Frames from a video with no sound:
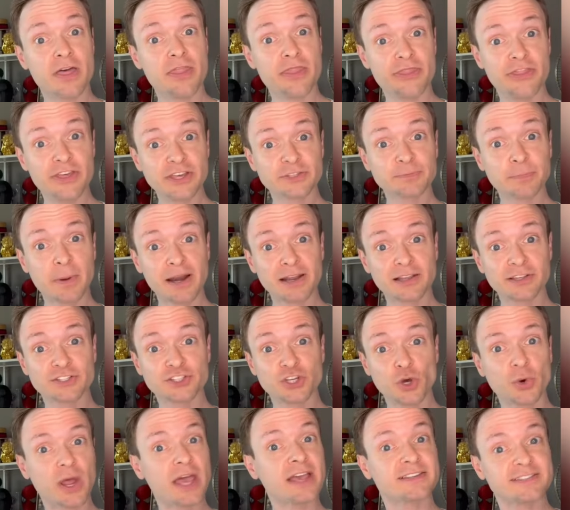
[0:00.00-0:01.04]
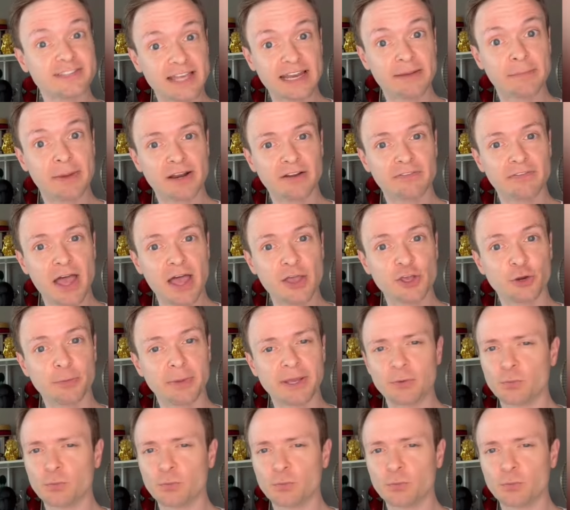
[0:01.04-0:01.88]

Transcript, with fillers: This bottle of soda has sentimental value to me,